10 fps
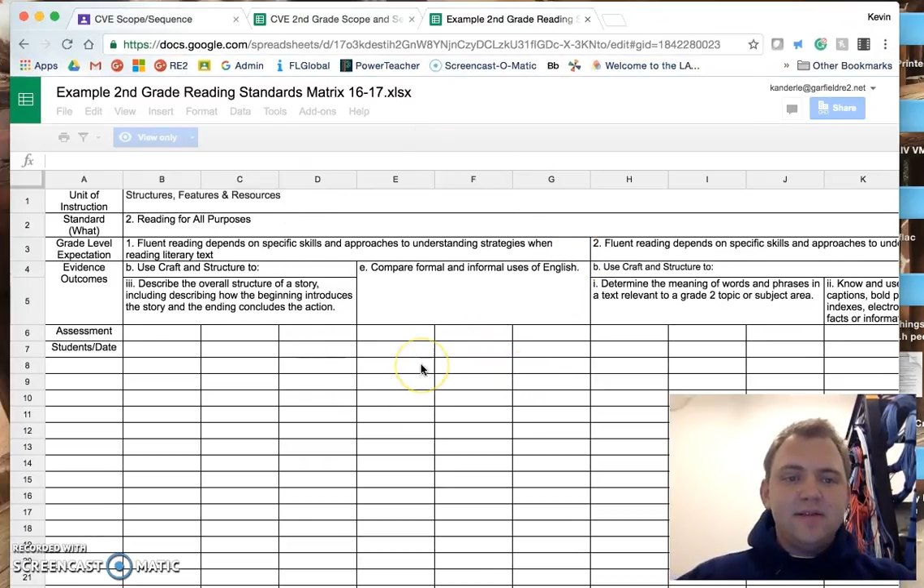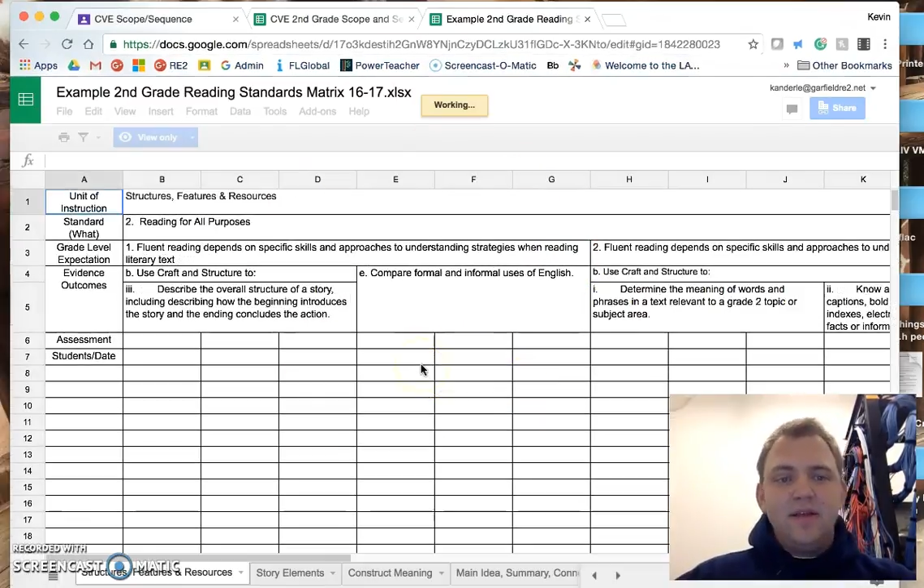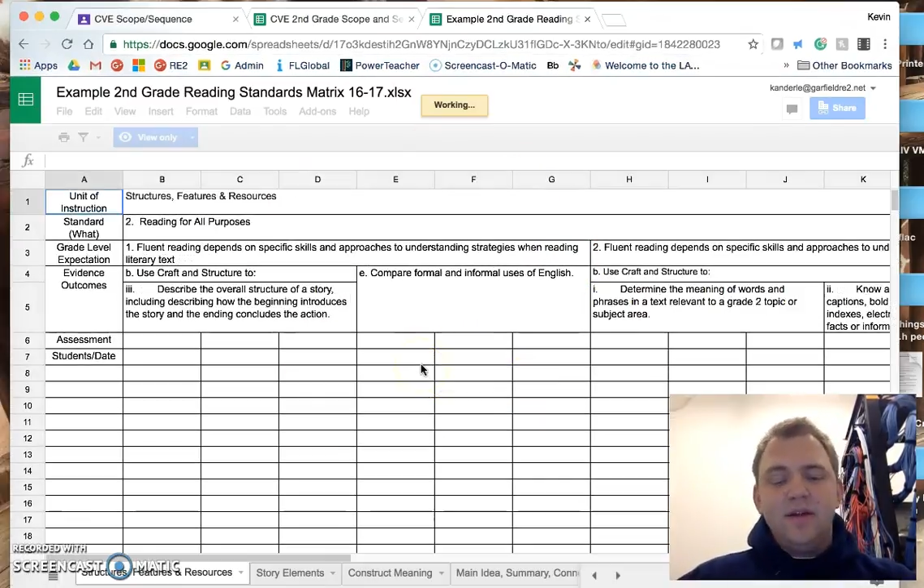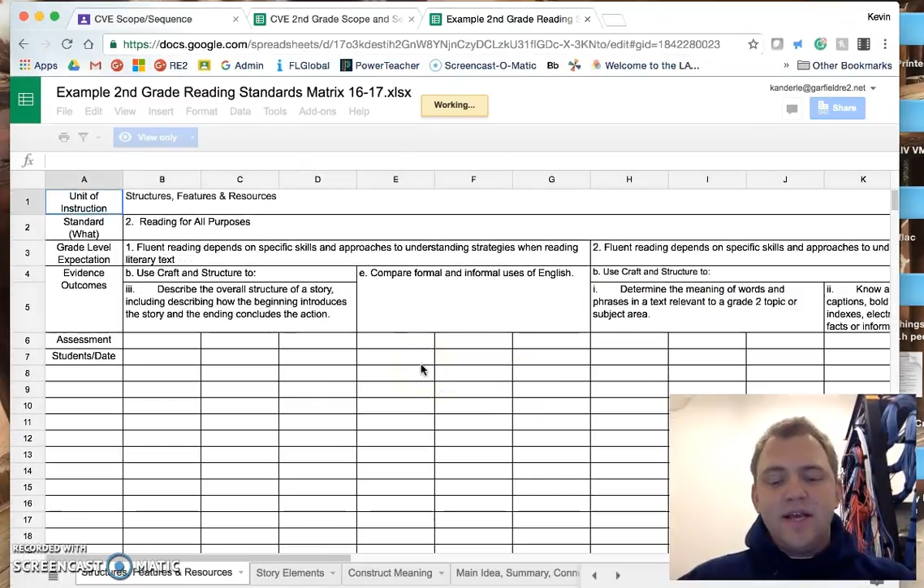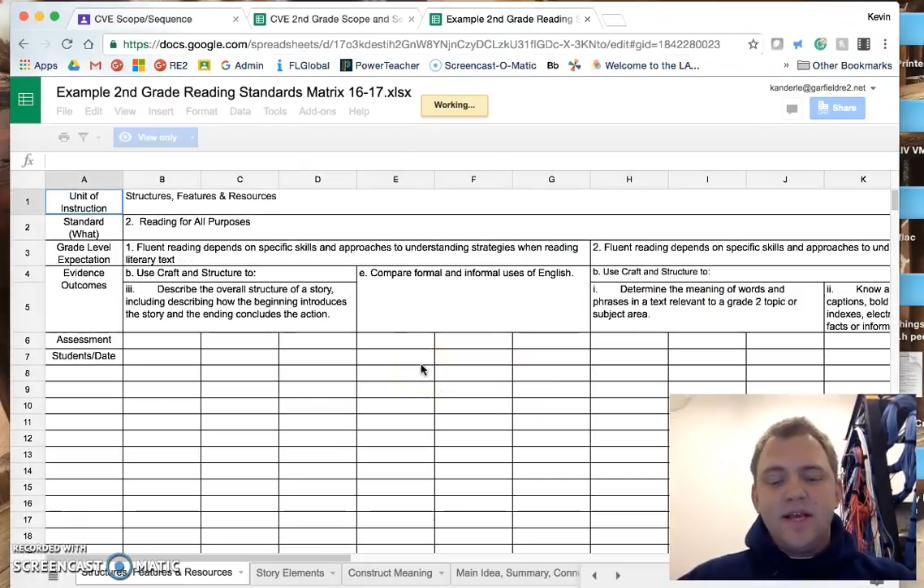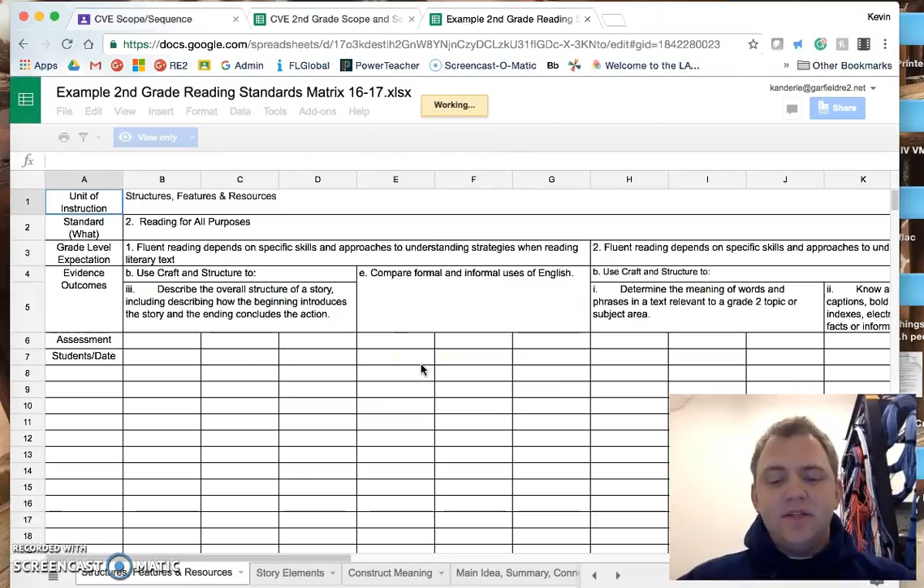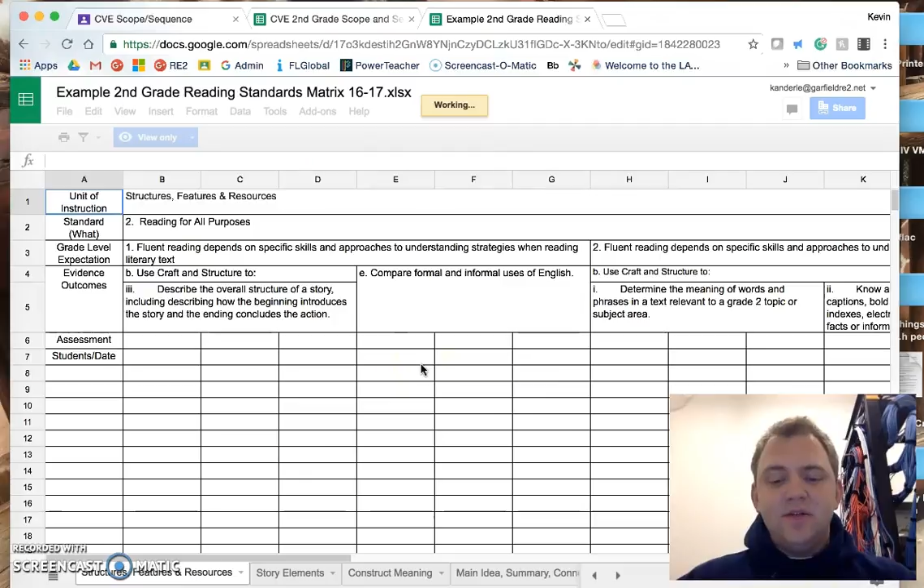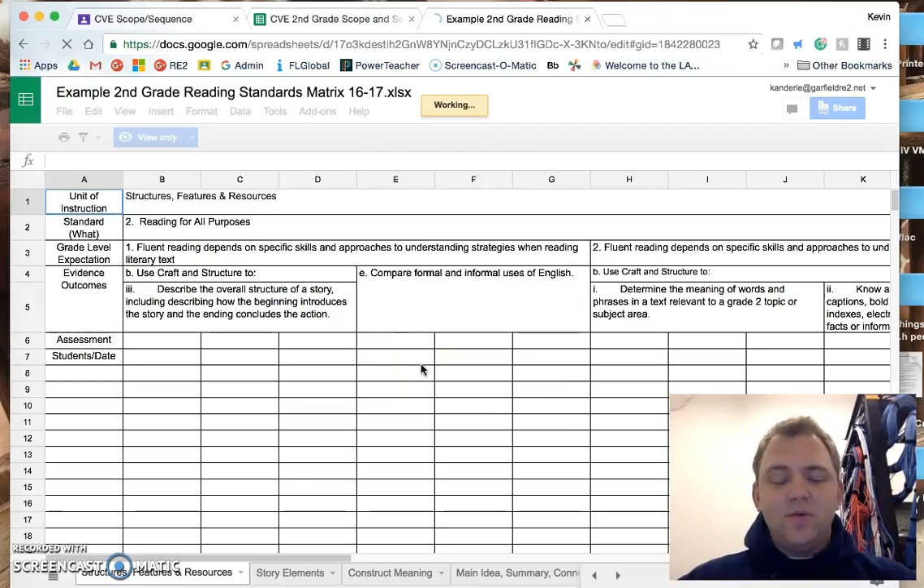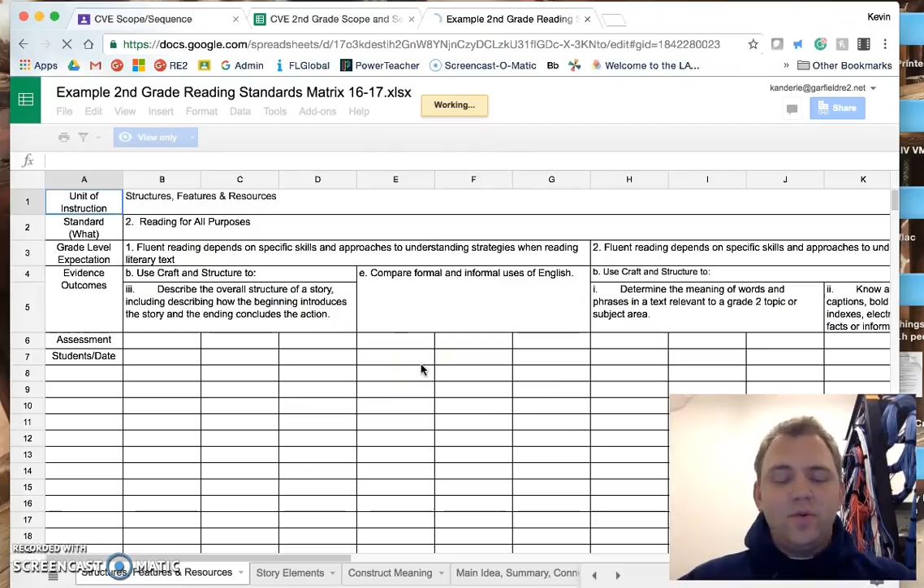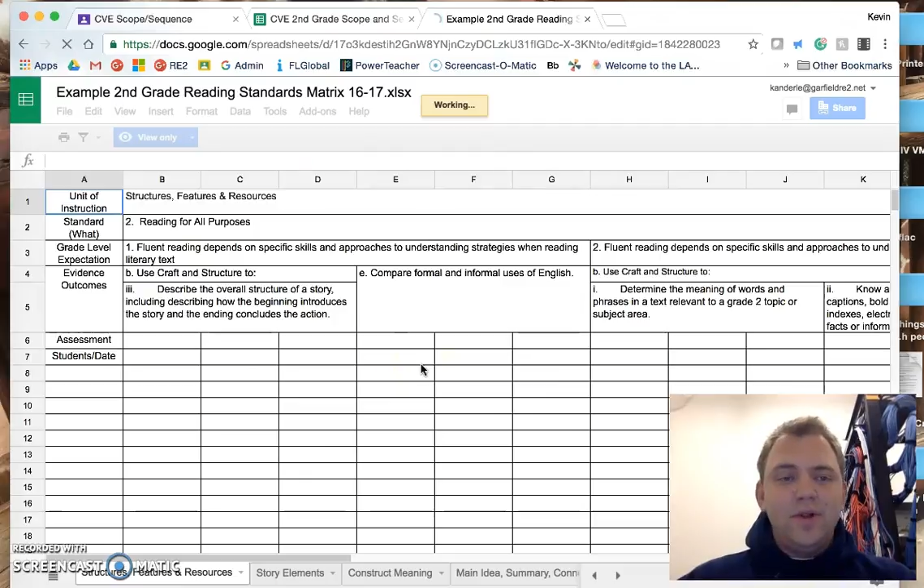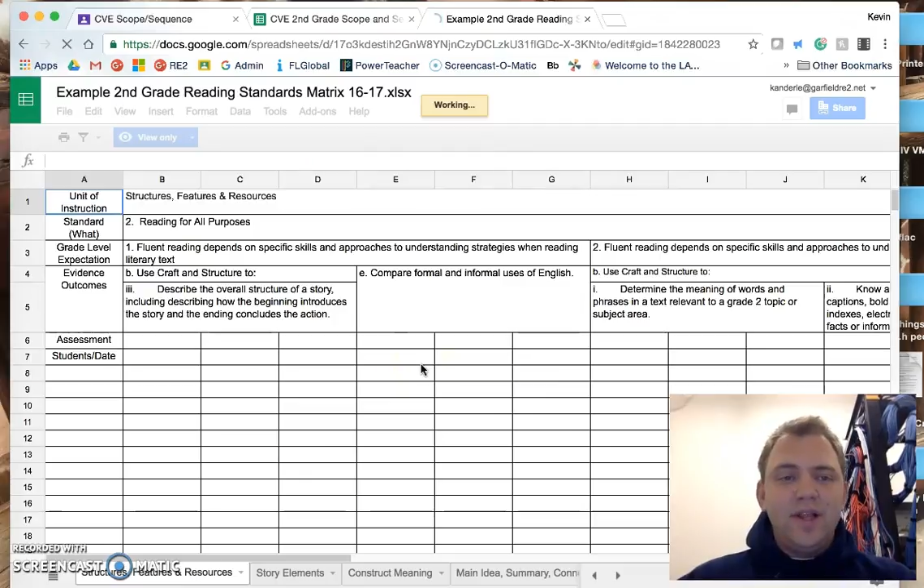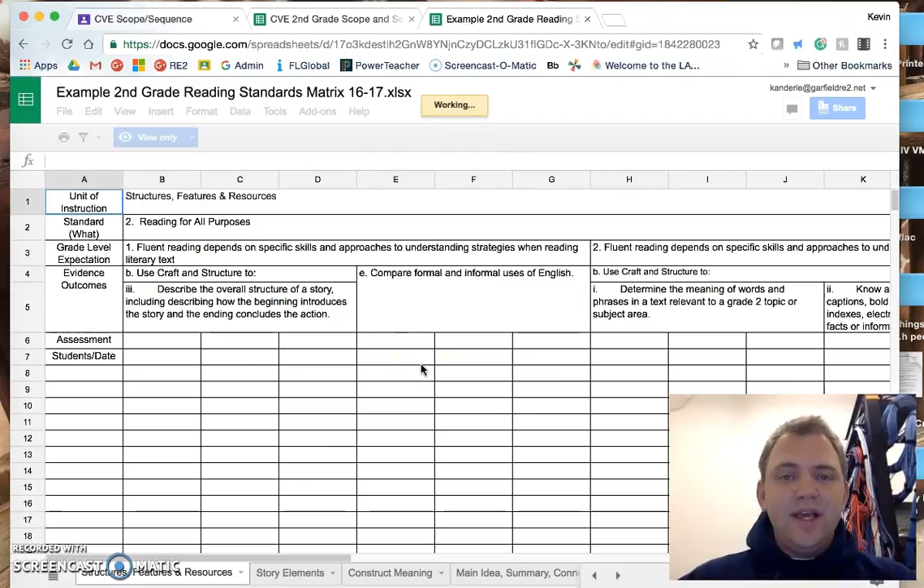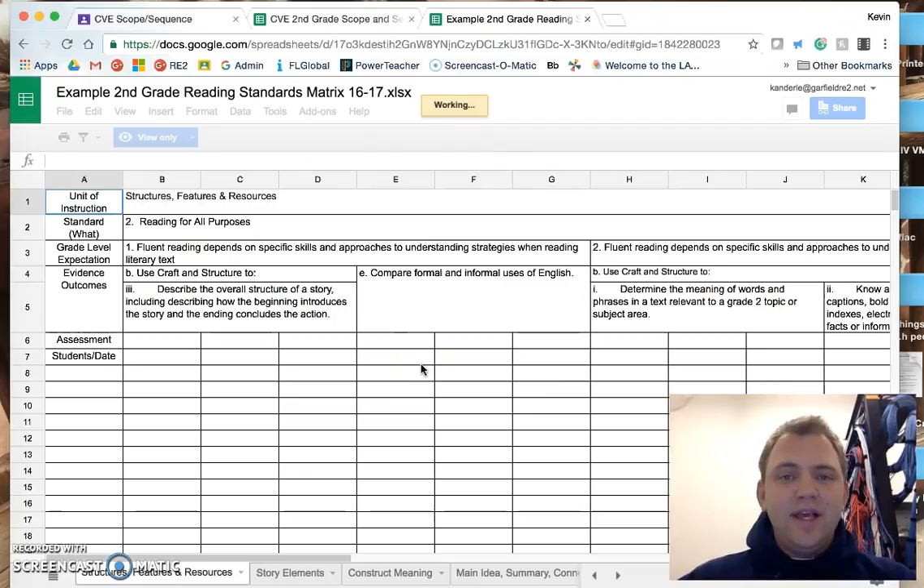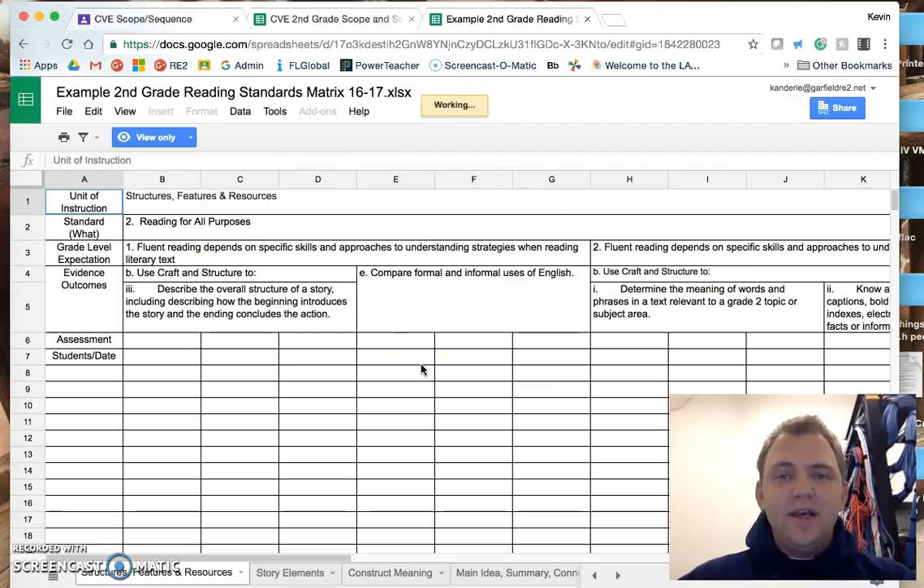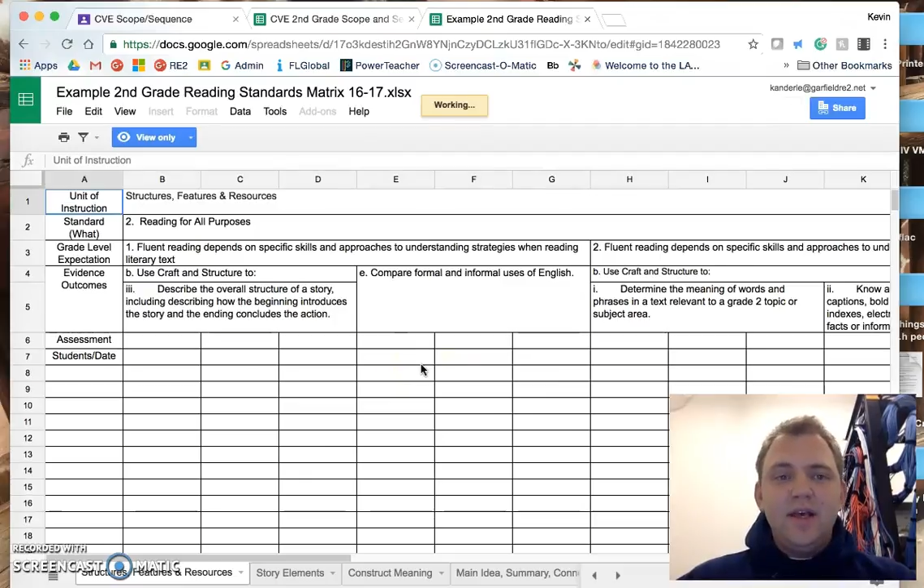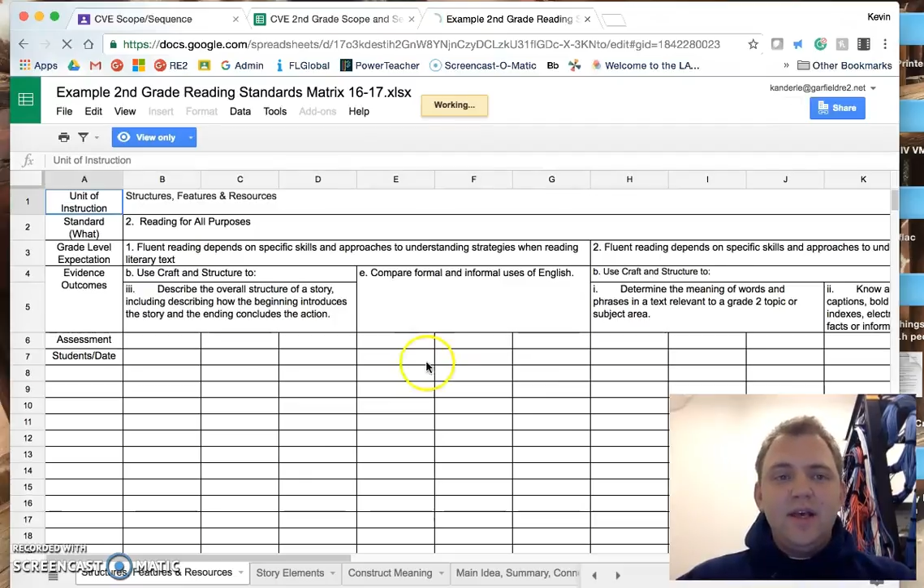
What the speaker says: that you're taken to through a link,